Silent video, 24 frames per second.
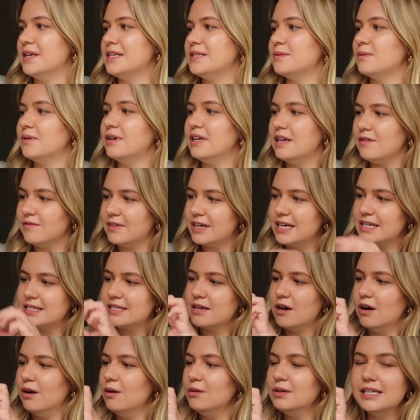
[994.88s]
this one even has a
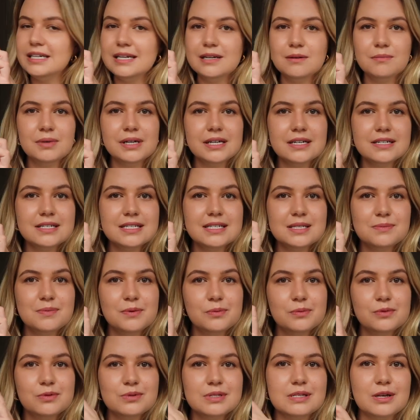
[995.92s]
hole in it because it's
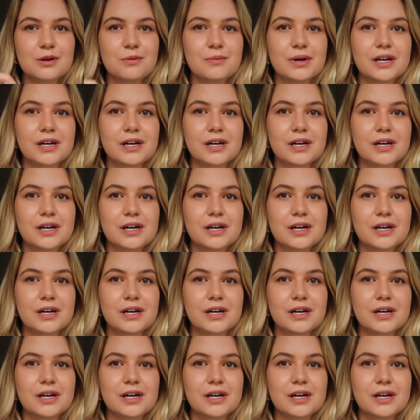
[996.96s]
been worn so